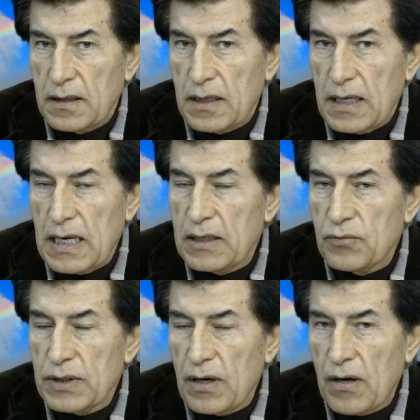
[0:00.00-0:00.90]
And
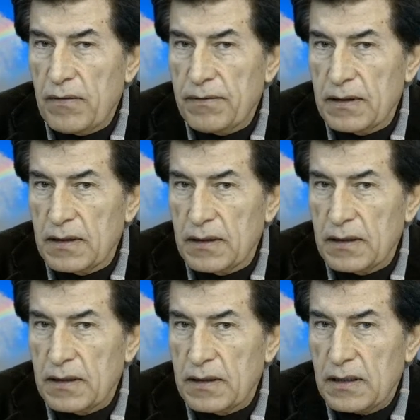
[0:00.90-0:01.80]
we often
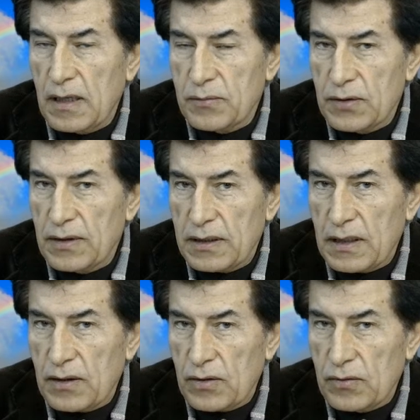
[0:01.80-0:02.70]
come to the
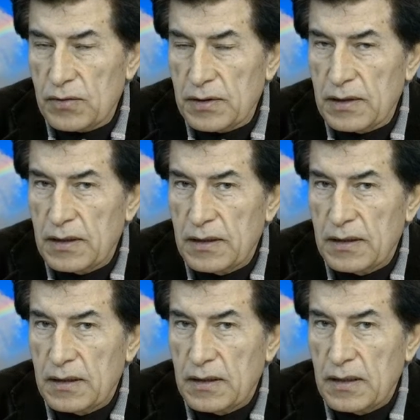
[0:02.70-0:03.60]
conclusion
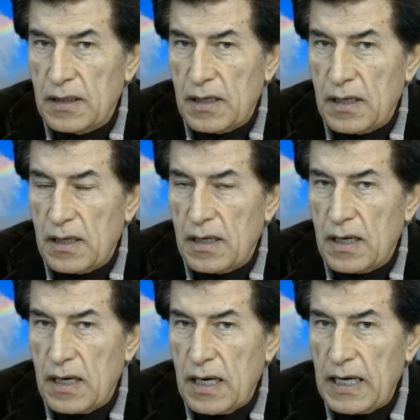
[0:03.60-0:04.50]

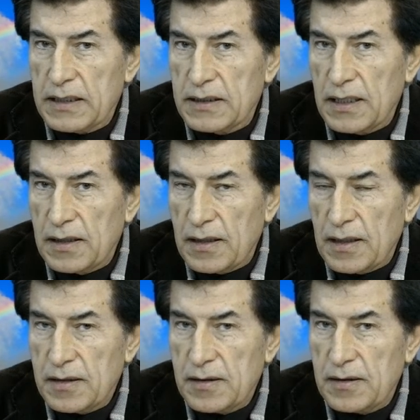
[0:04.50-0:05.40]
I did
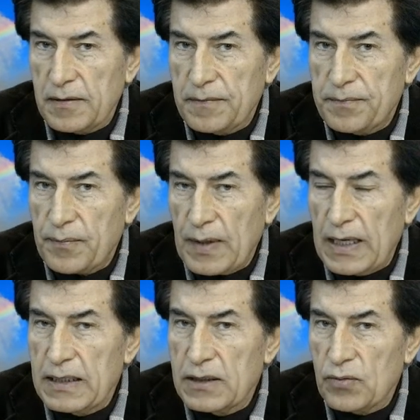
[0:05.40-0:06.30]
this
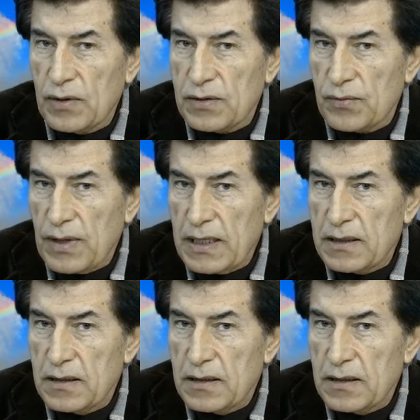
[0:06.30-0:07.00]
and it was right,